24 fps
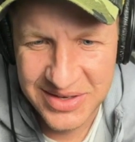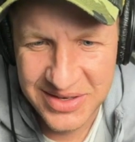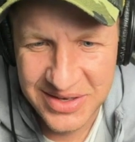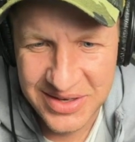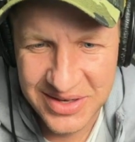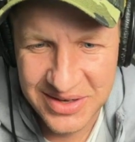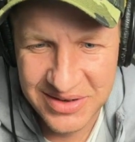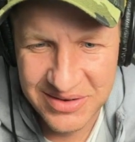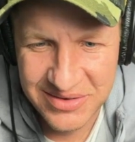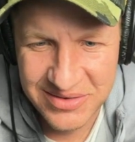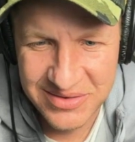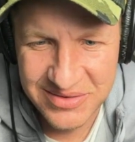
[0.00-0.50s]

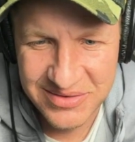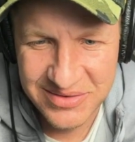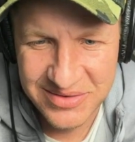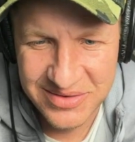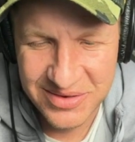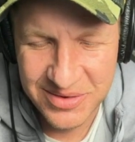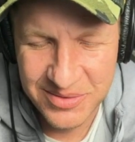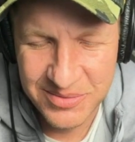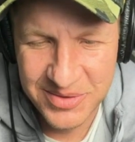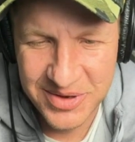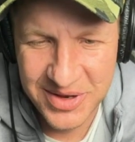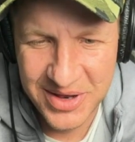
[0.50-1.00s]

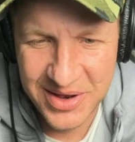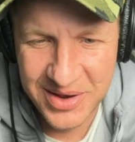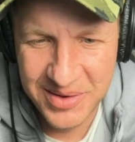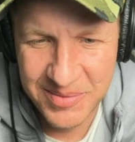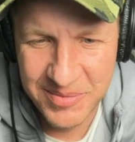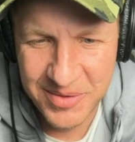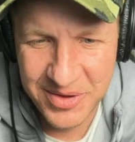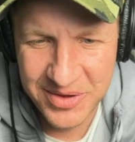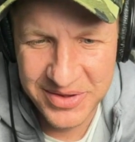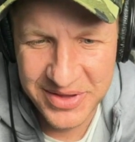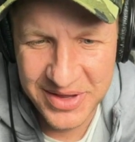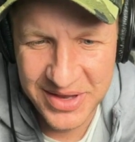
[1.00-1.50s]
Nobody had a
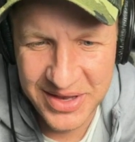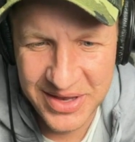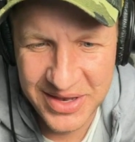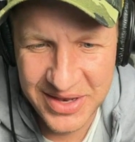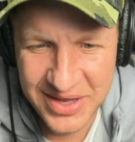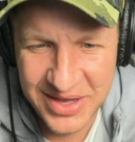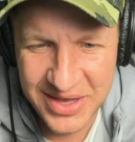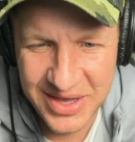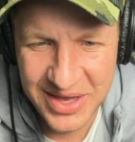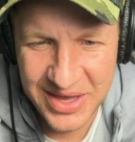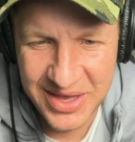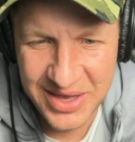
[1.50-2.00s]

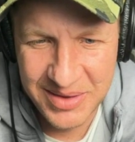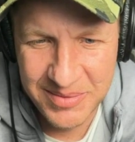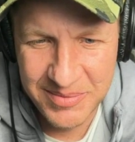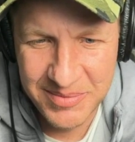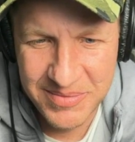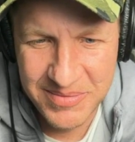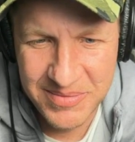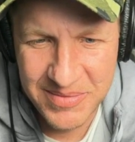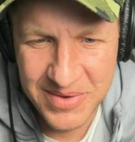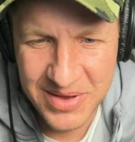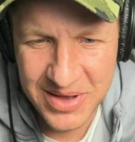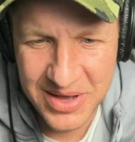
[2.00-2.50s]
multi-hit
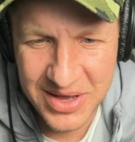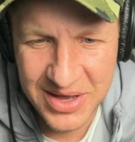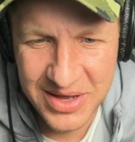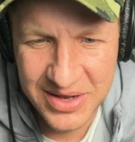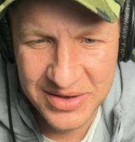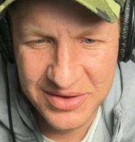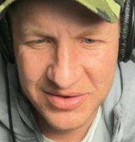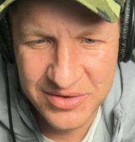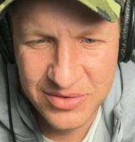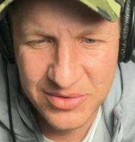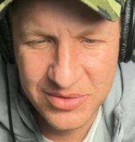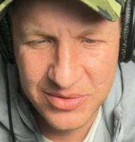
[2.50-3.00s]
game.
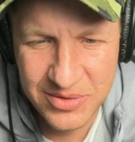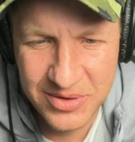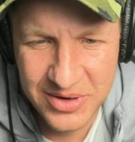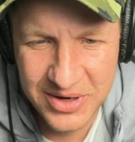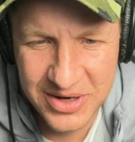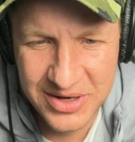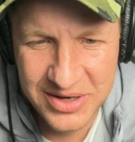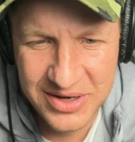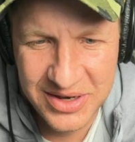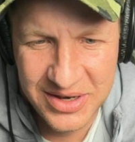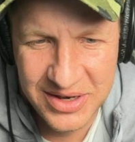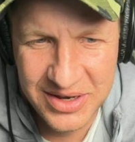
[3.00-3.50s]

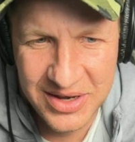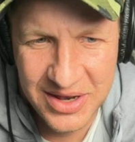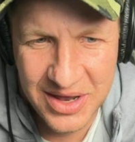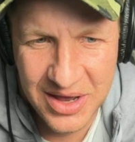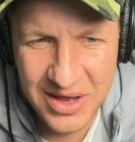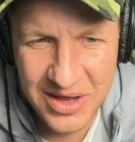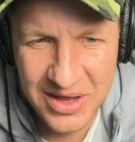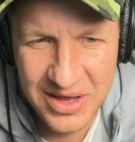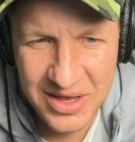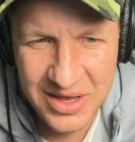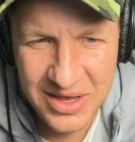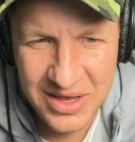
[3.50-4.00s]
Turing did
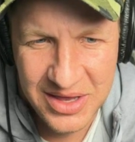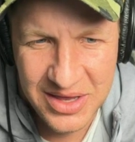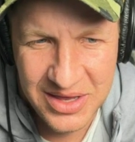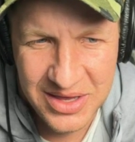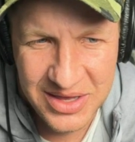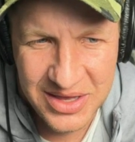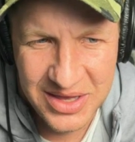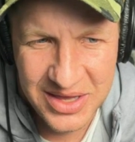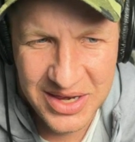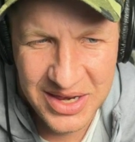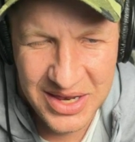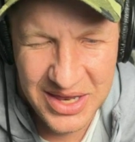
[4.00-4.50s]

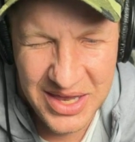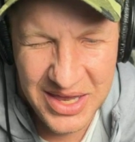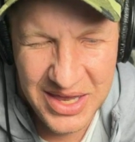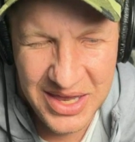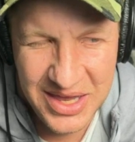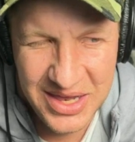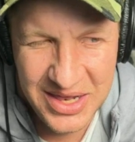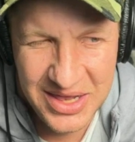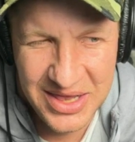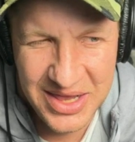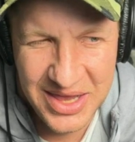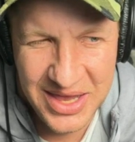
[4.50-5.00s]
get
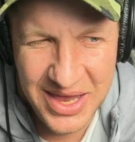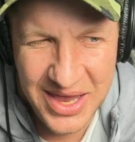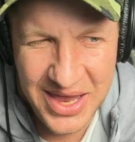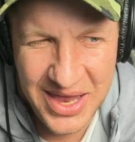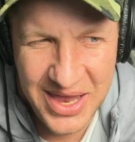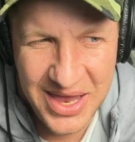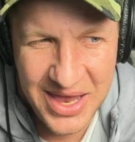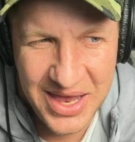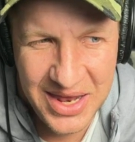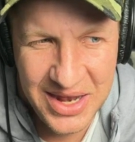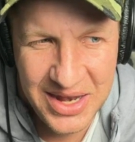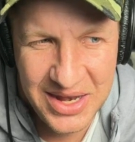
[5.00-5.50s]
hit in the
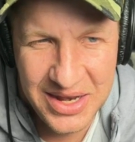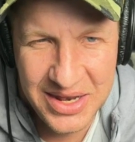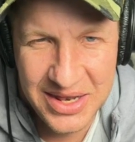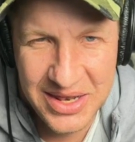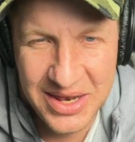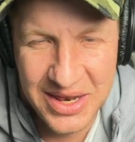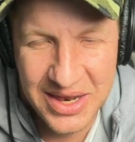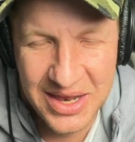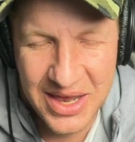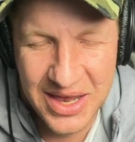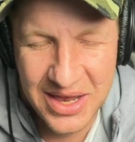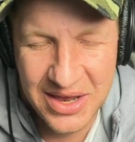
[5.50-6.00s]
hand, and
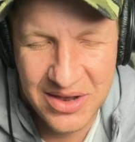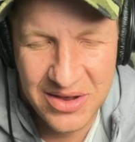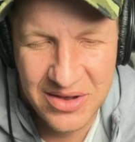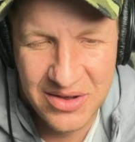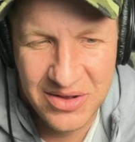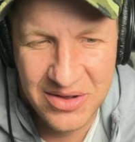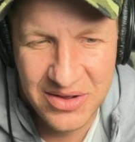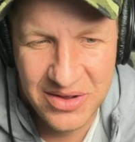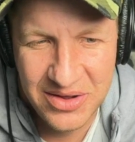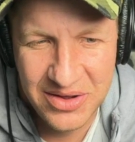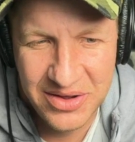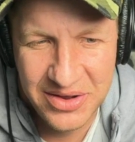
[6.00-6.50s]
it got
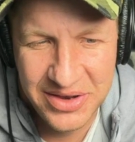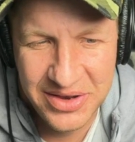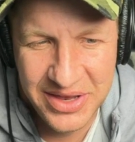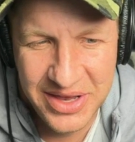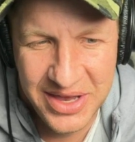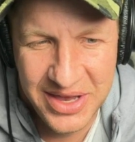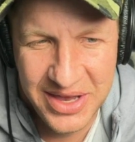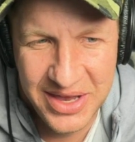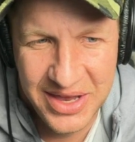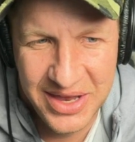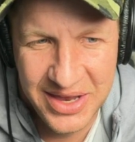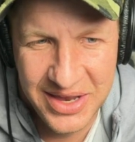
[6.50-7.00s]
called
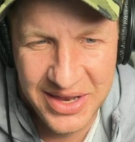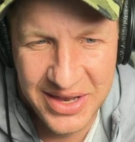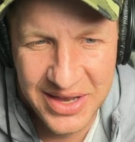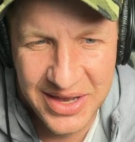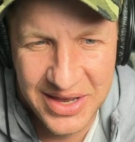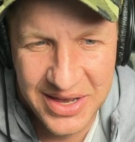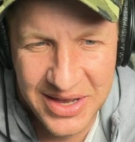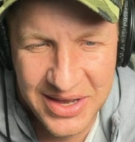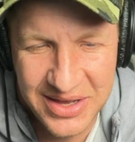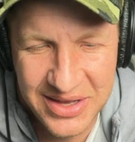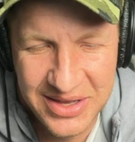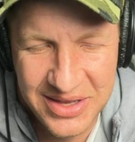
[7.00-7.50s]

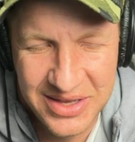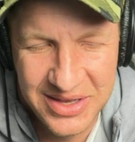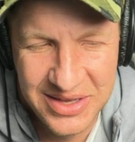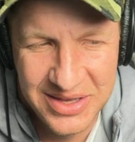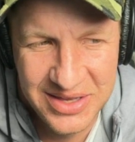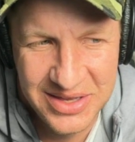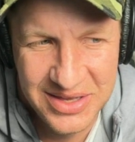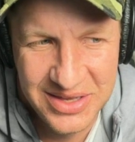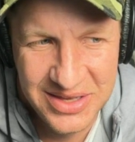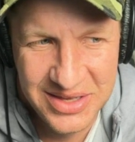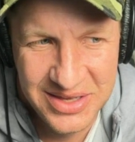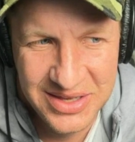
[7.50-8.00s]
a
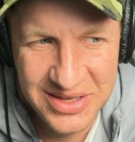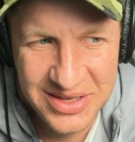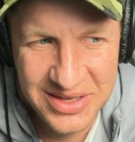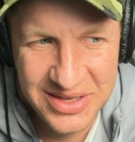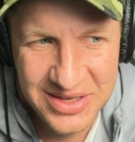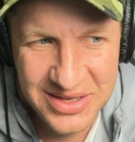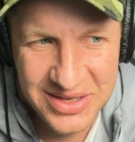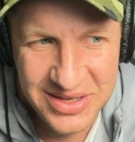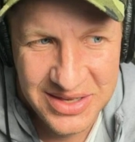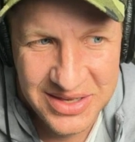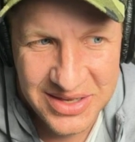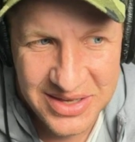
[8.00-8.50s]

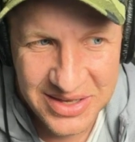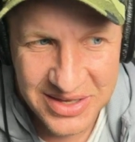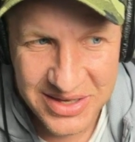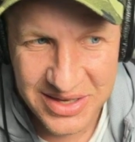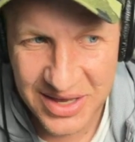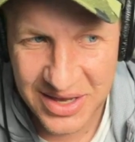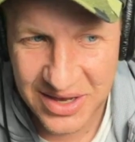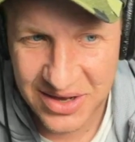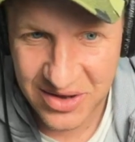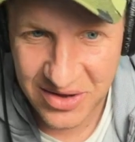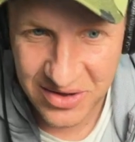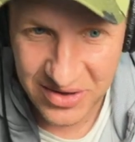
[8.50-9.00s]

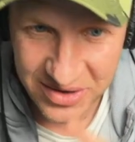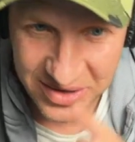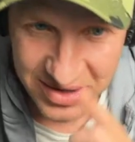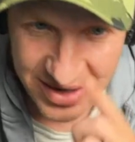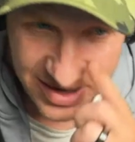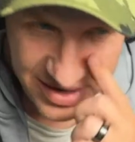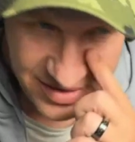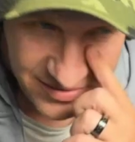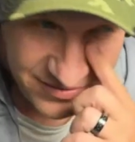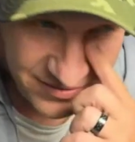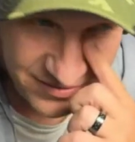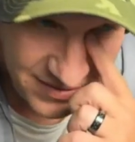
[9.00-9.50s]
foul
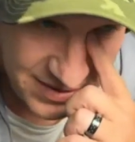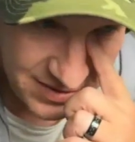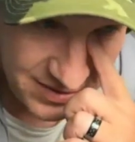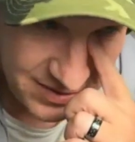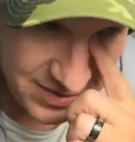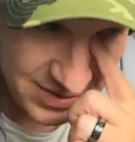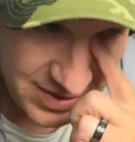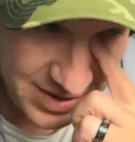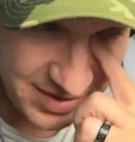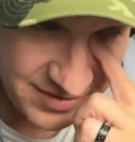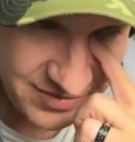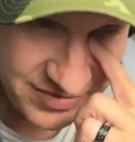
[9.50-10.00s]

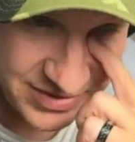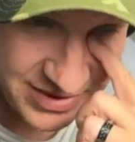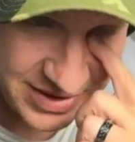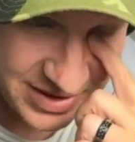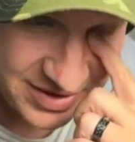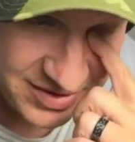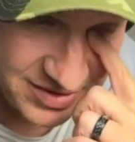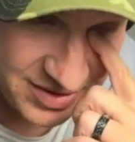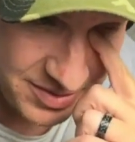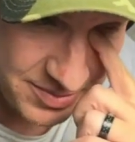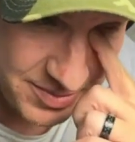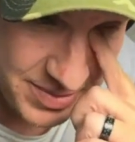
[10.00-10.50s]
off the
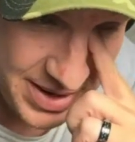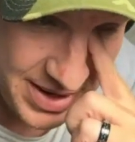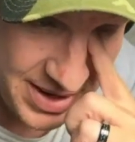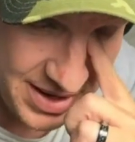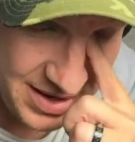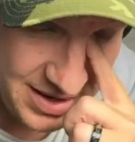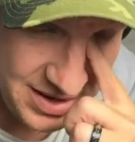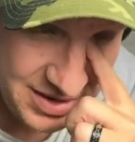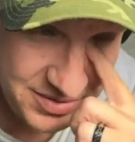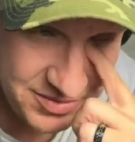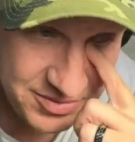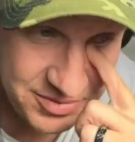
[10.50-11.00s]
end of the
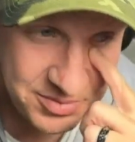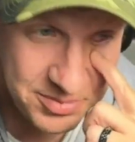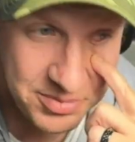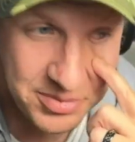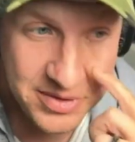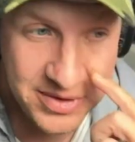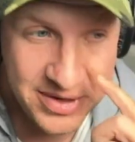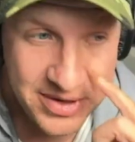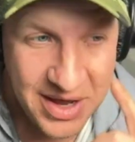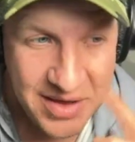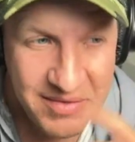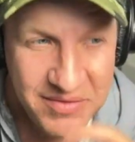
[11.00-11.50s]
bat. It's
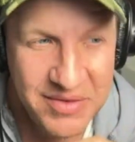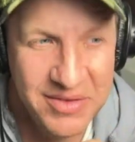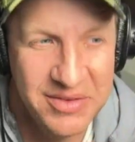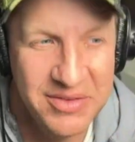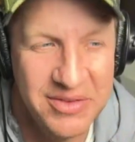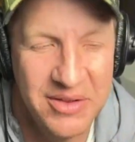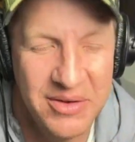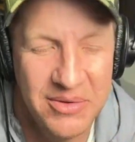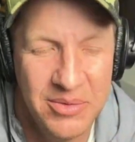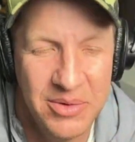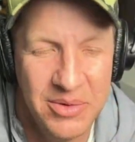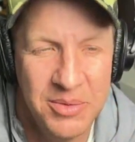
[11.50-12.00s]
pretty
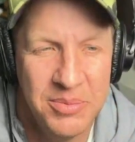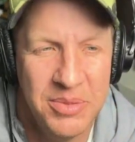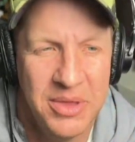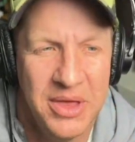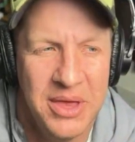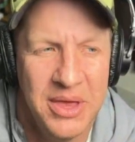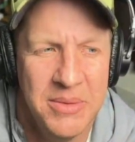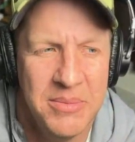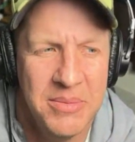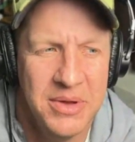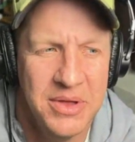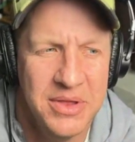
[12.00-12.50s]
obvious on
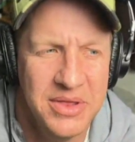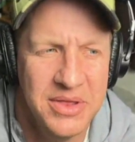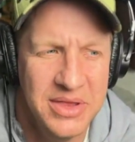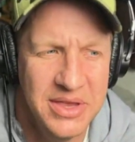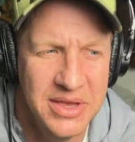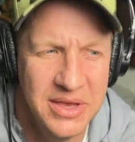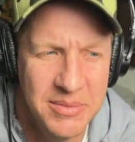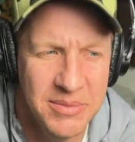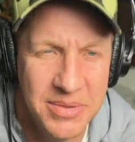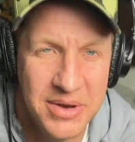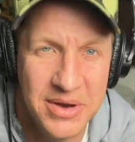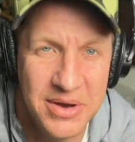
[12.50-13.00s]
replay, but
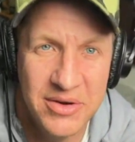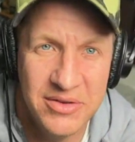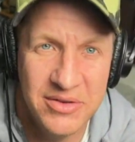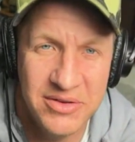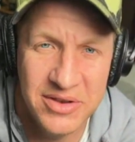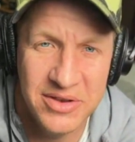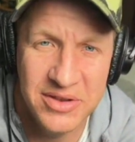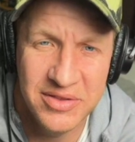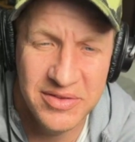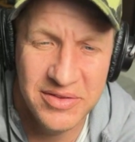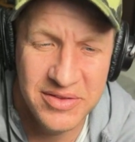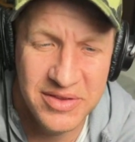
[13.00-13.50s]
the umpires
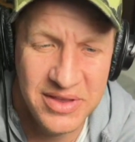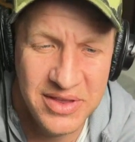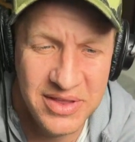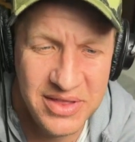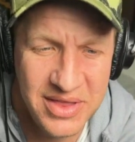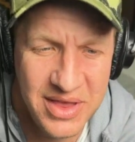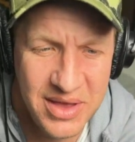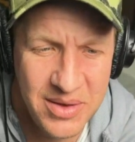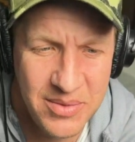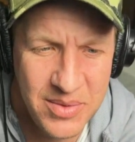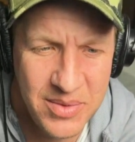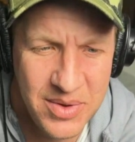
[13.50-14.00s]
didn't see
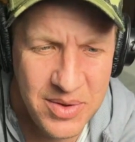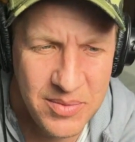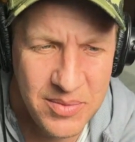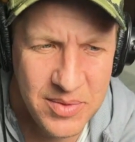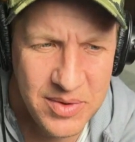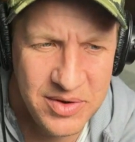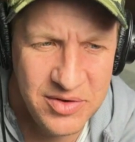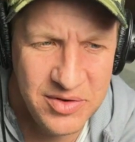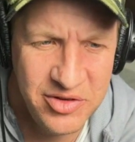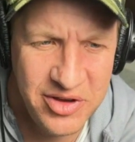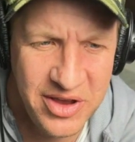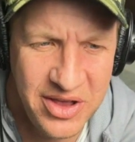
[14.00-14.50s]
it that way
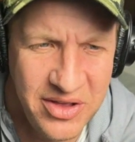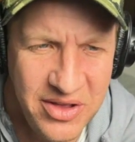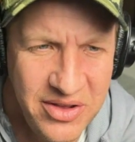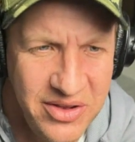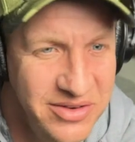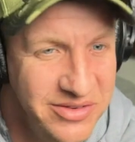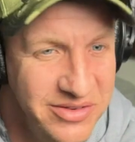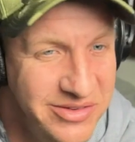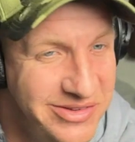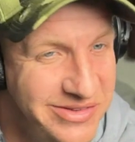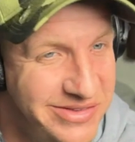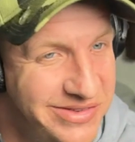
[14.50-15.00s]
when
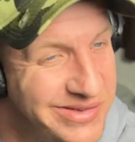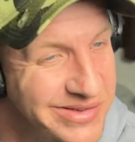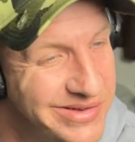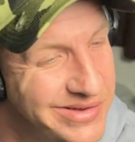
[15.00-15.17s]
challenged.